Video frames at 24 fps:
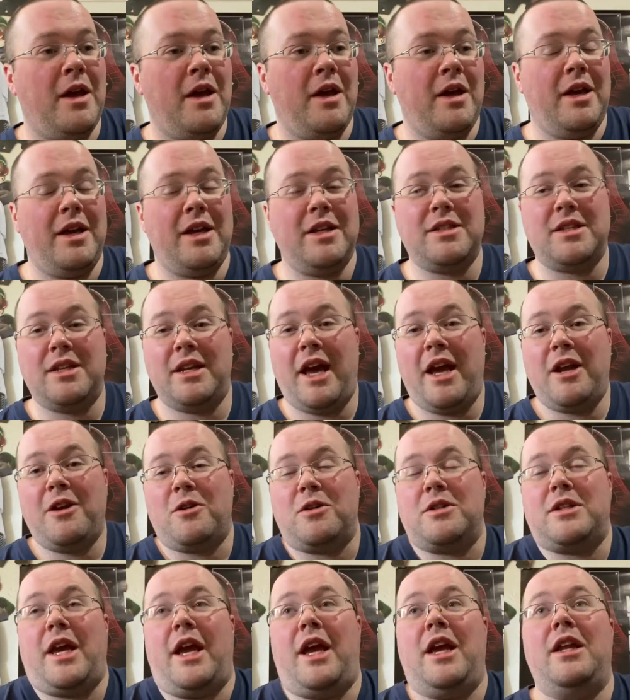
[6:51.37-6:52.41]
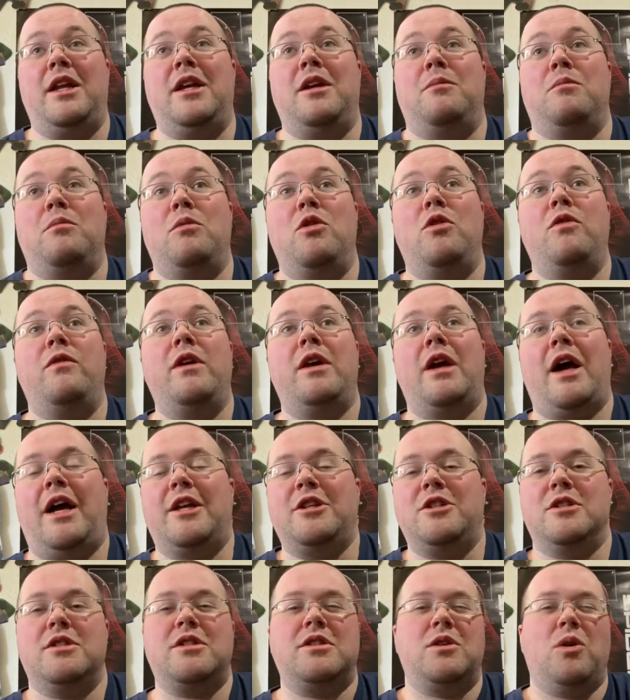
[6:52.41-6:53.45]
It's an entertaining movie. I
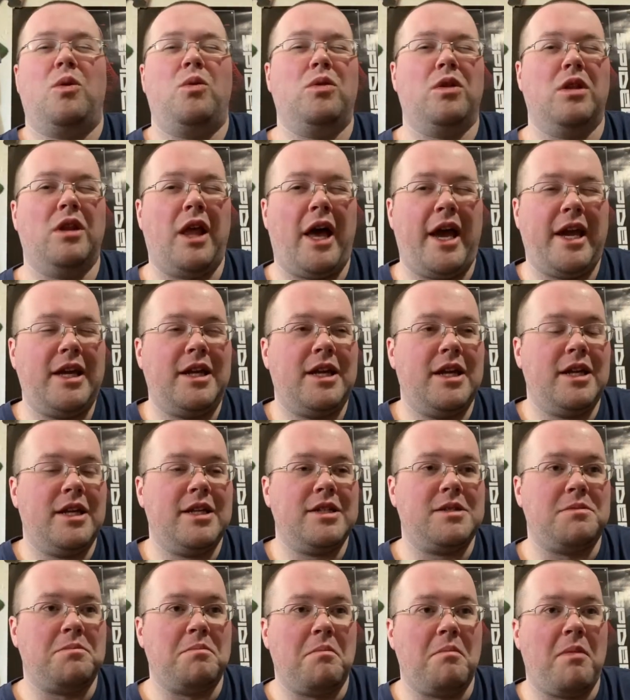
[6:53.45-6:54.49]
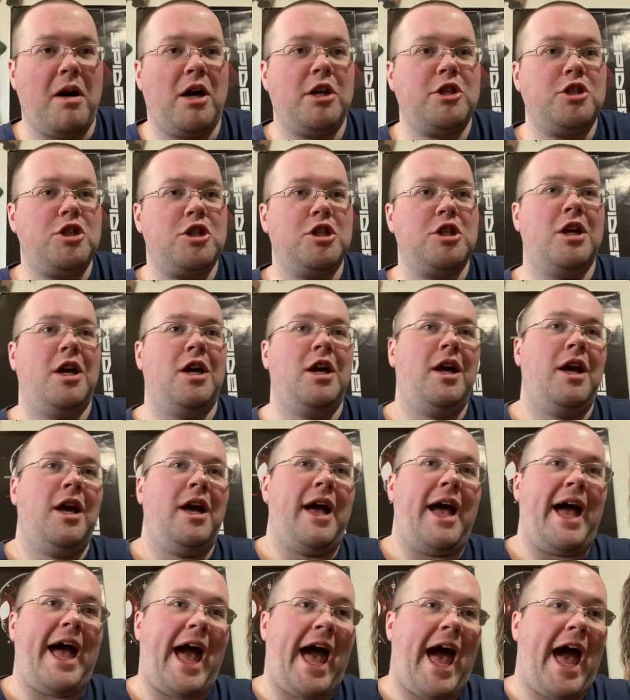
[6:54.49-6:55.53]
just don't like it as much
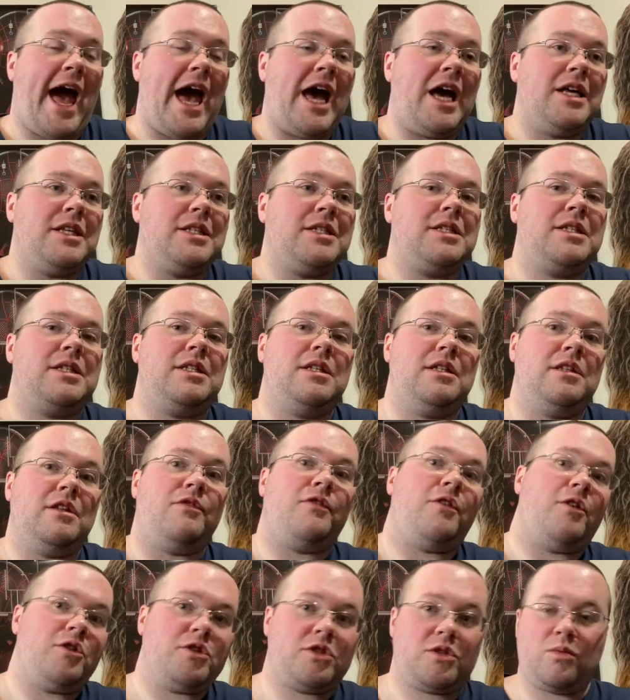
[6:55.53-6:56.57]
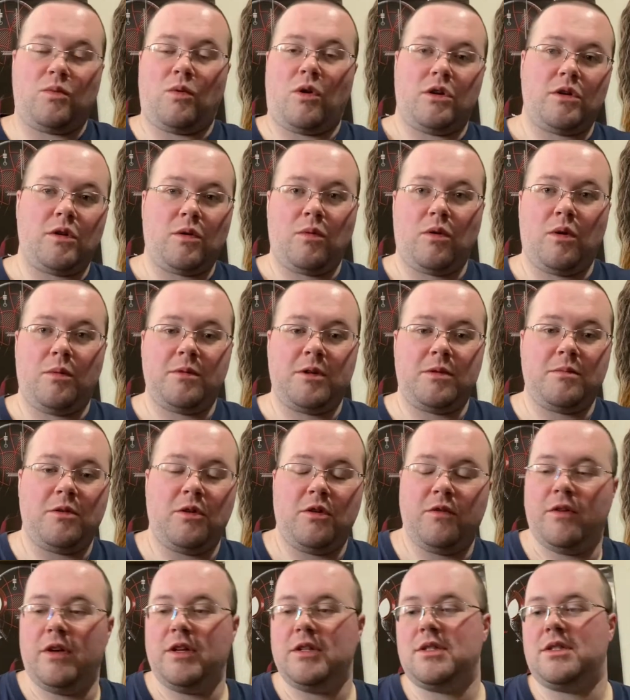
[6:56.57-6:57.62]
as the first Wonder Woman
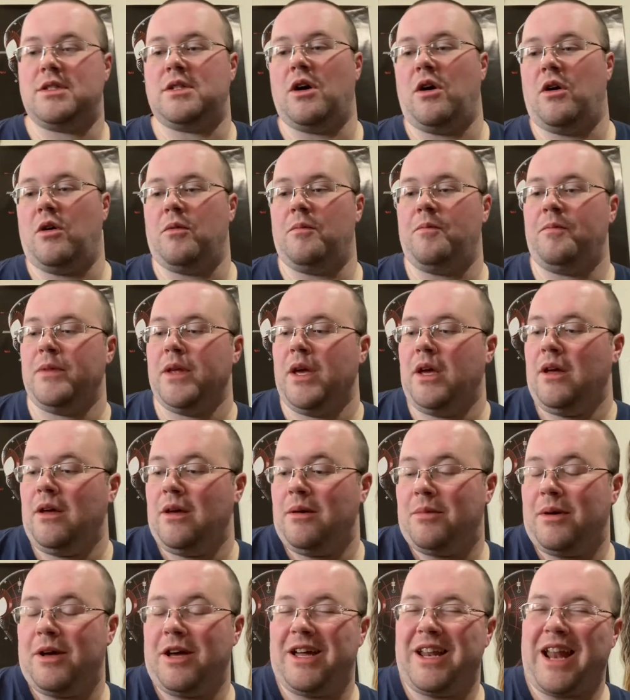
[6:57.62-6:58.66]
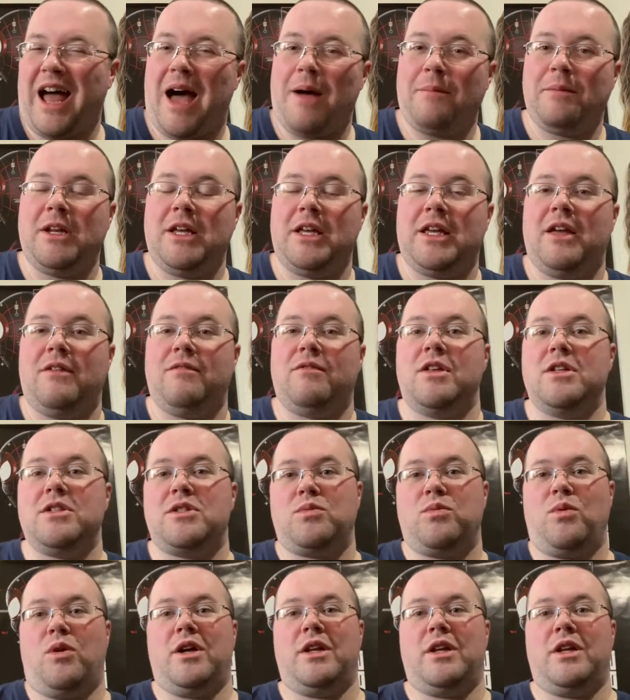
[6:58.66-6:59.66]
movie. So, but I'm going to give this one